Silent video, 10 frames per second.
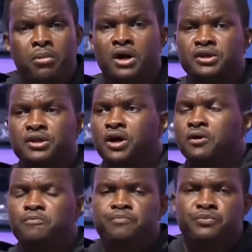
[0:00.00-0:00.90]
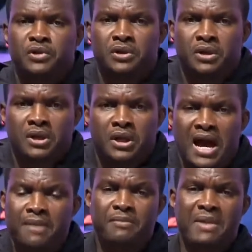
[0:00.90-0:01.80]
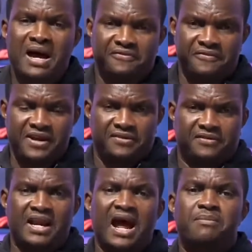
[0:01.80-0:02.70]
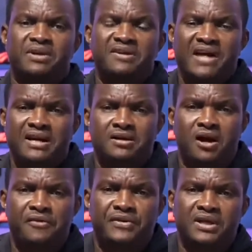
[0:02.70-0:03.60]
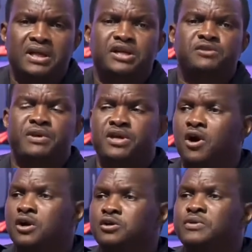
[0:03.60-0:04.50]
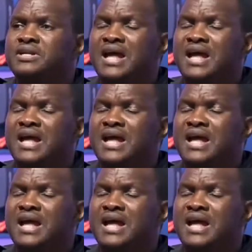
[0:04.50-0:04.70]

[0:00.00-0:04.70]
But you know, I'm a man of faith, and I believe that nothing is beyond